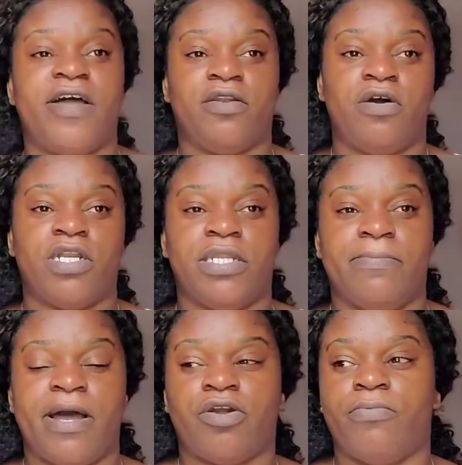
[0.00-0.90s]
I have to have the
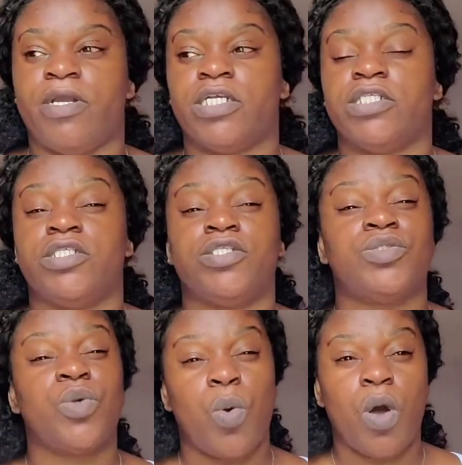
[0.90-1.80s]
fan on in the
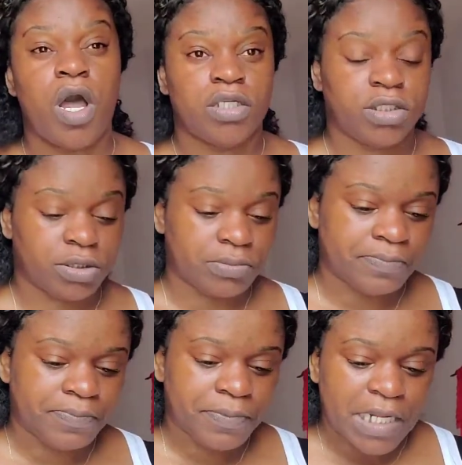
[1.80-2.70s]
background because it's
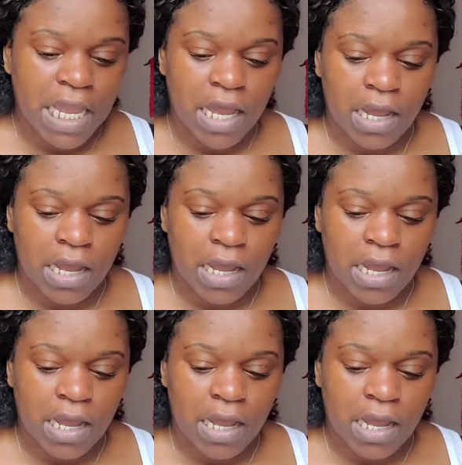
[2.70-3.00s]
so hot.